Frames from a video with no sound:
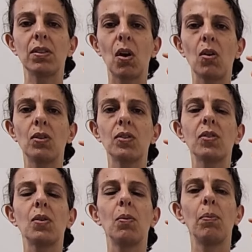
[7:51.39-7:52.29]

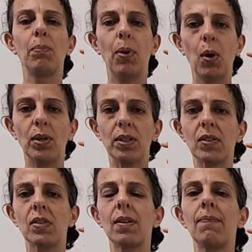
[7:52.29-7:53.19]
Tung's points.